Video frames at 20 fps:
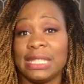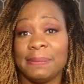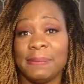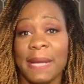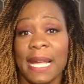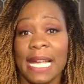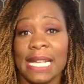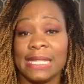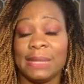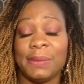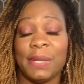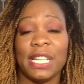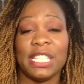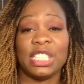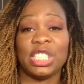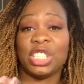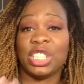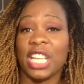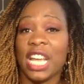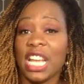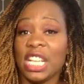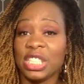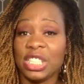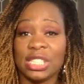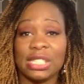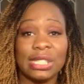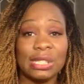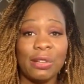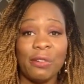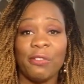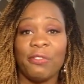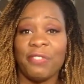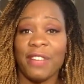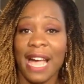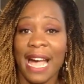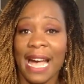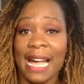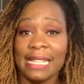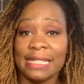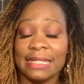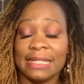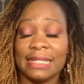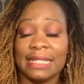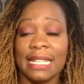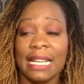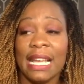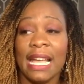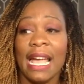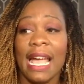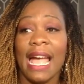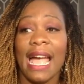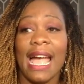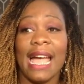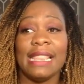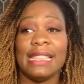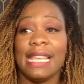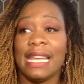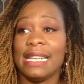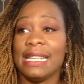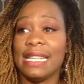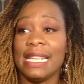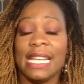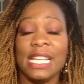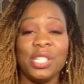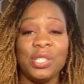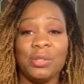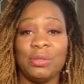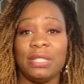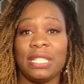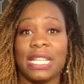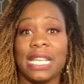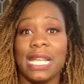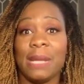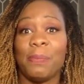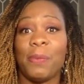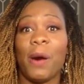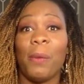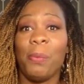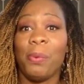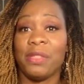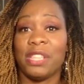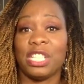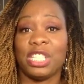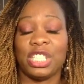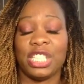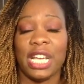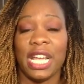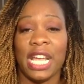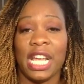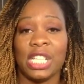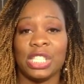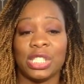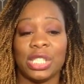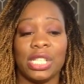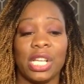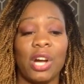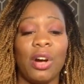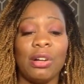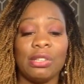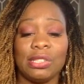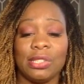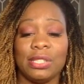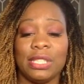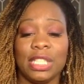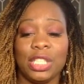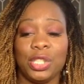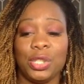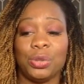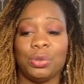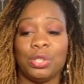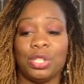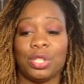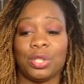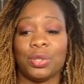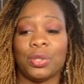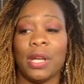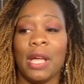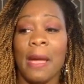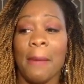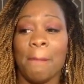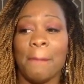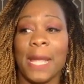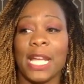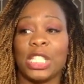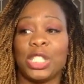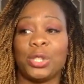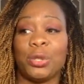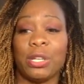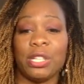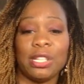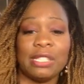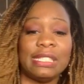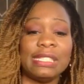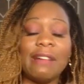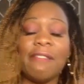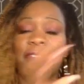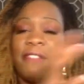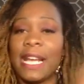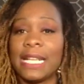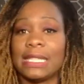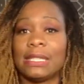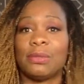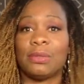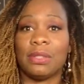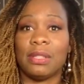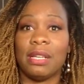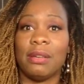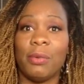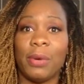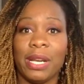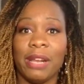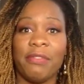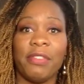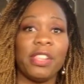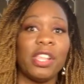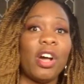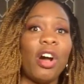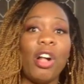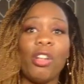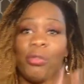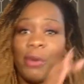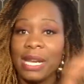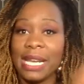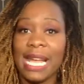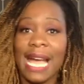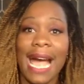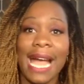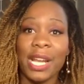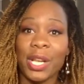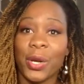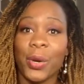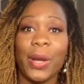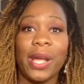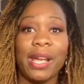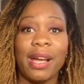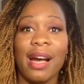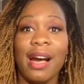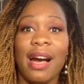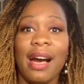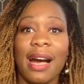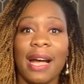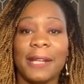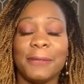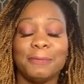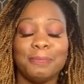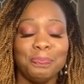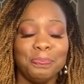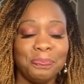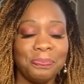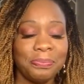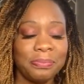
space where it's changing so fast and they need you to keep up with the change and they also need you to make sure it doesn't affect whatever they already had going on.